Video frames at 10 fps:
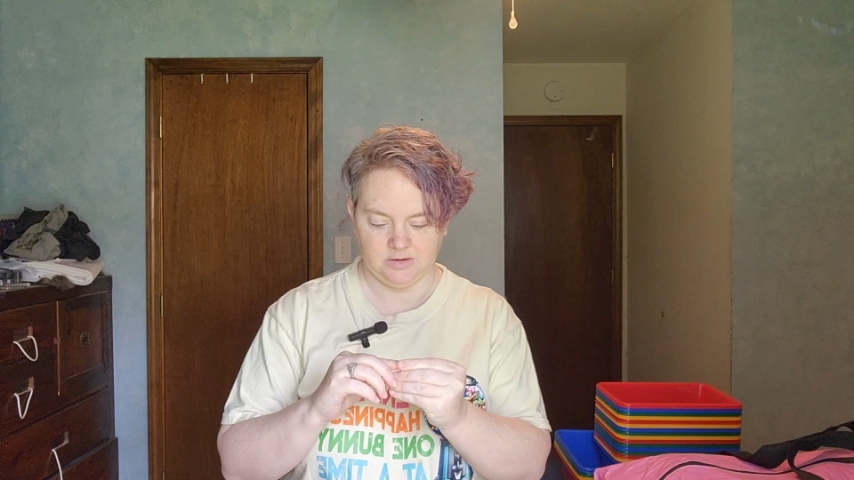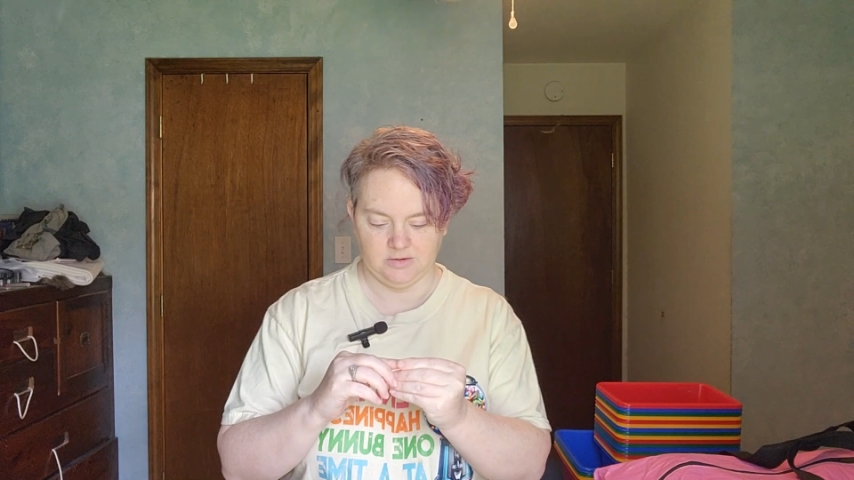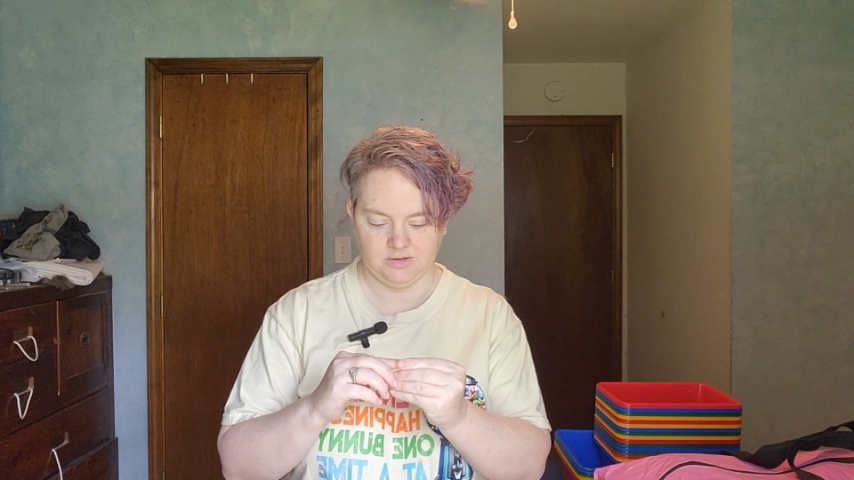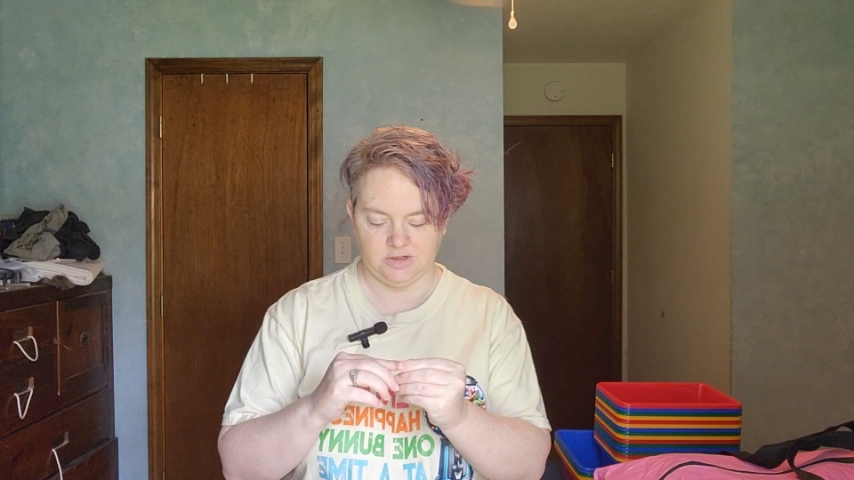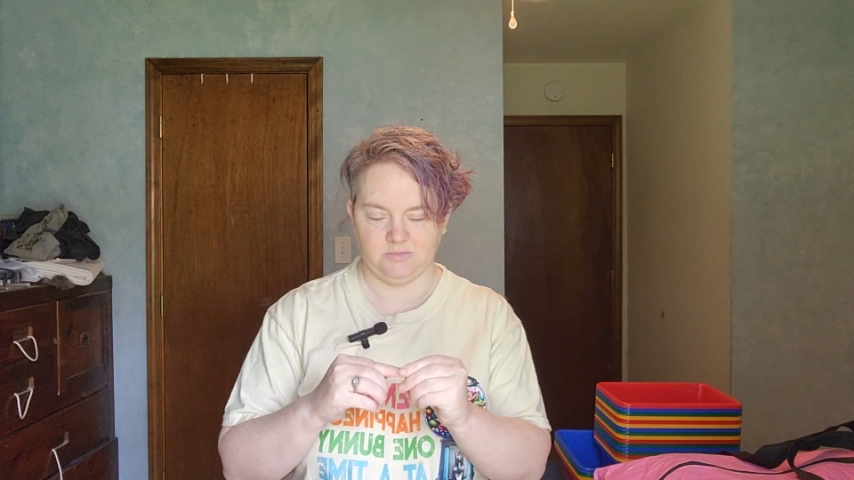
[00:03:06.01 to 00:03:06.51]
Oh,
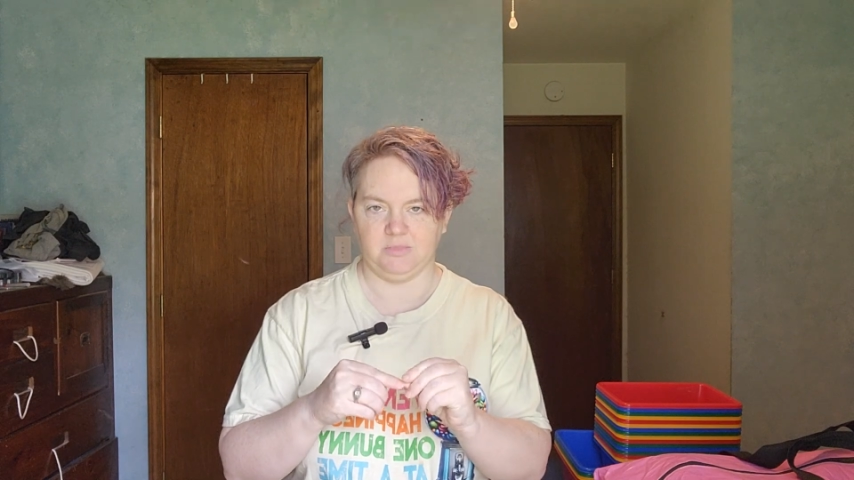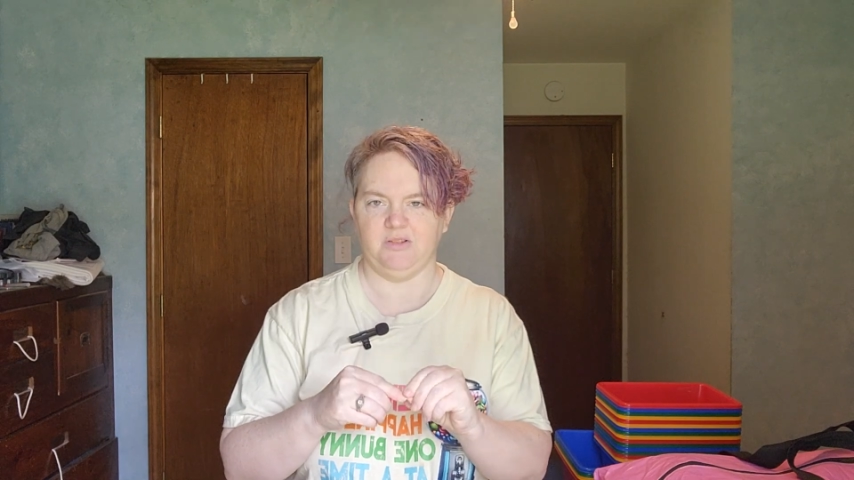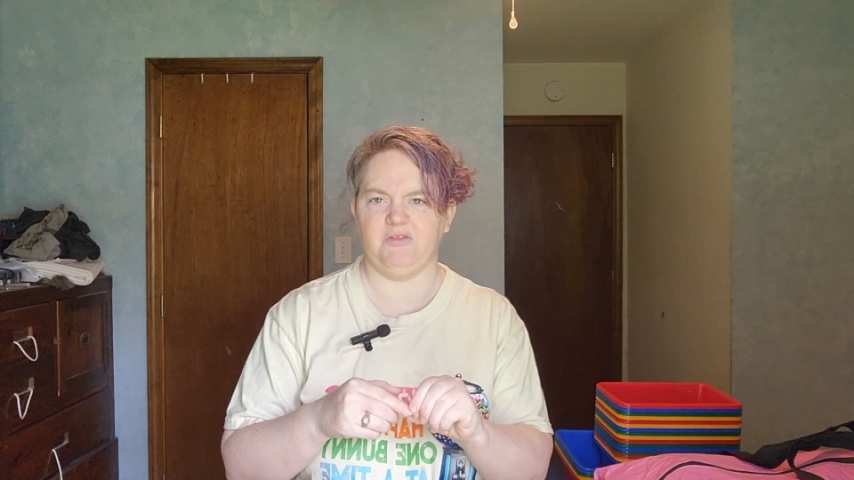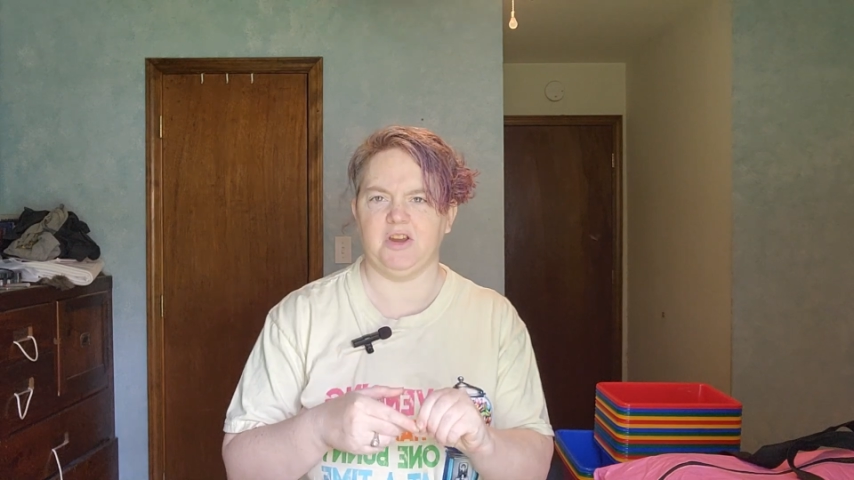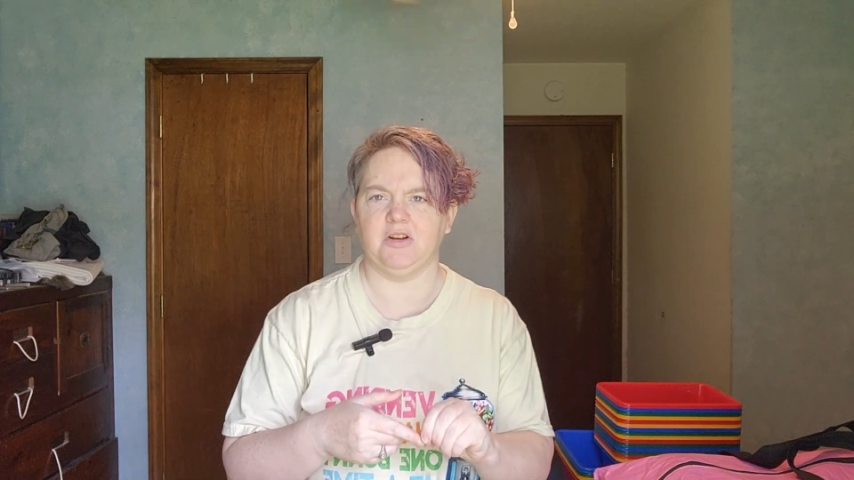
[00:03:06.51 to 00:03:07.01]
I chipped
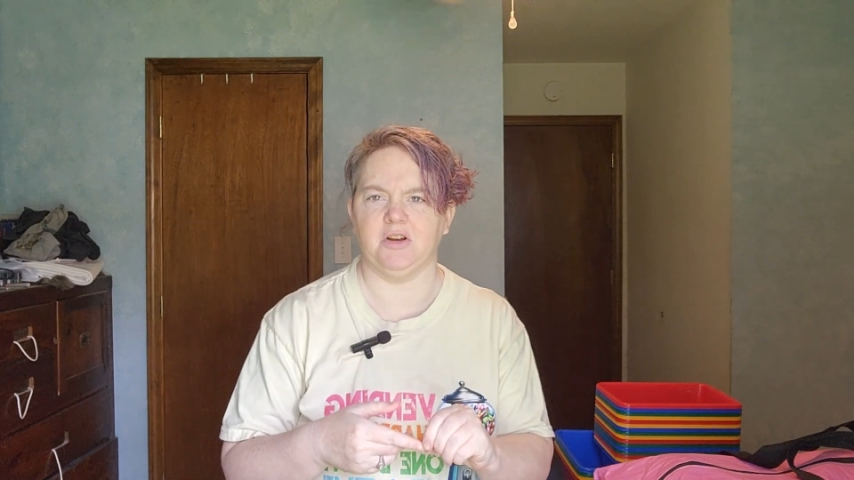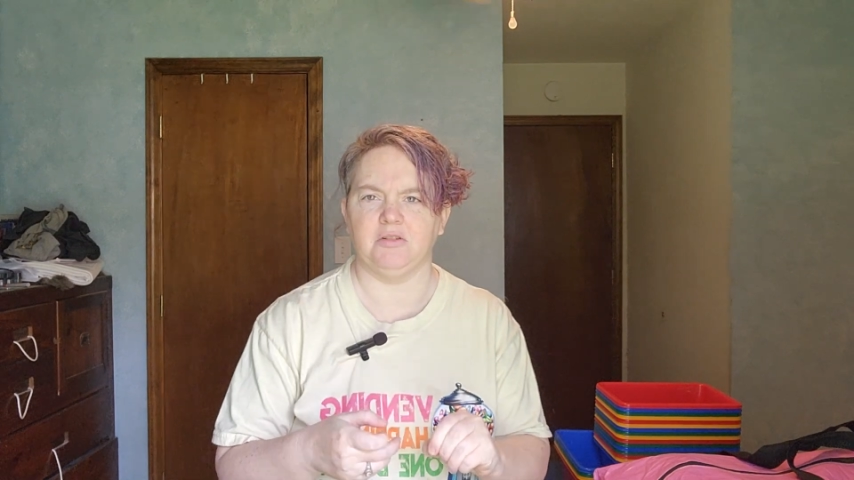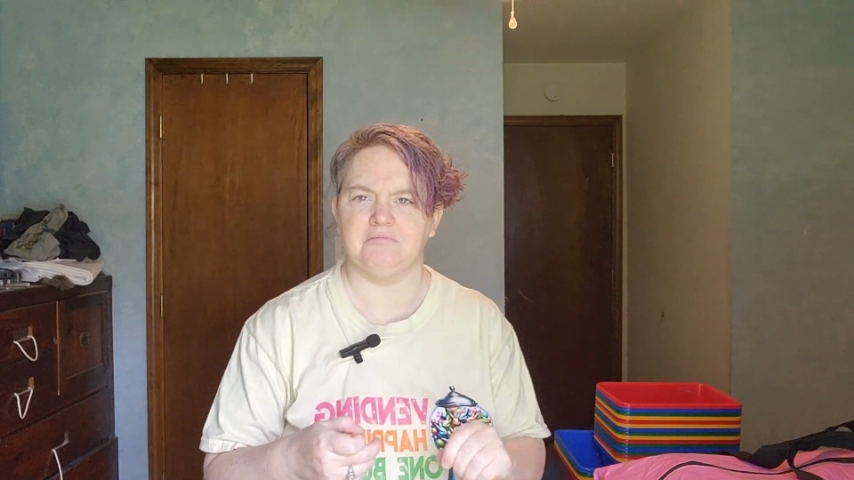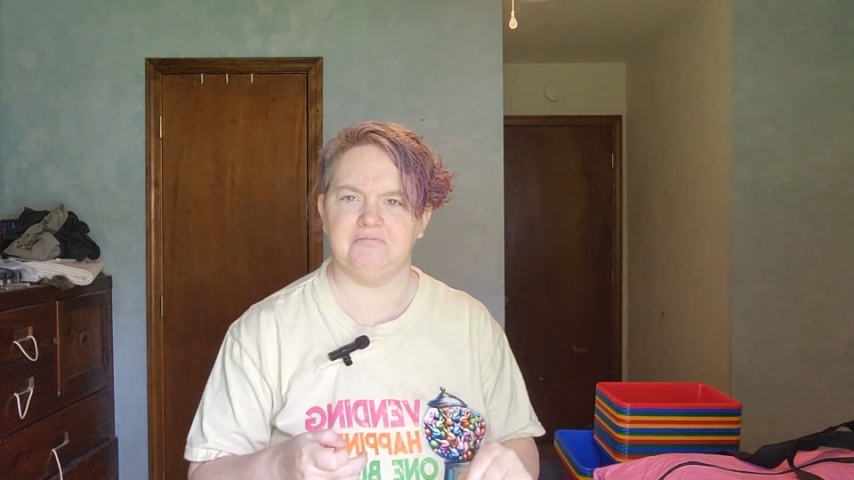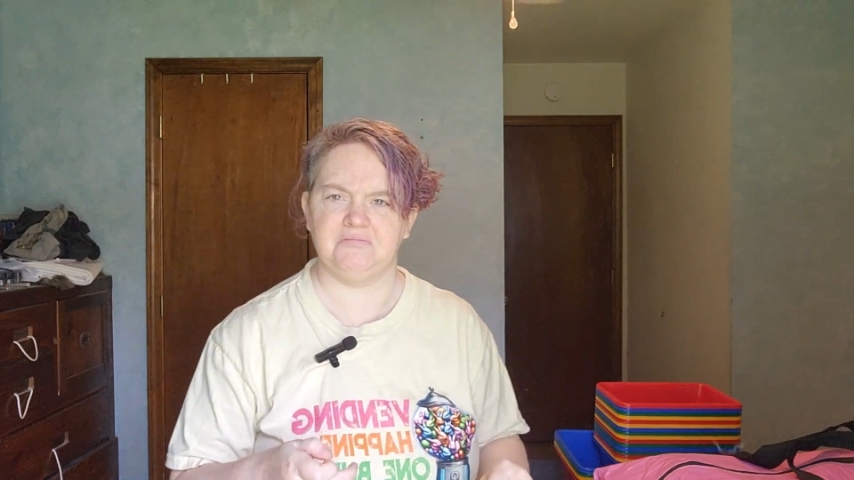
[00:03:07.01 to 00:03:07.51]
my fingernail.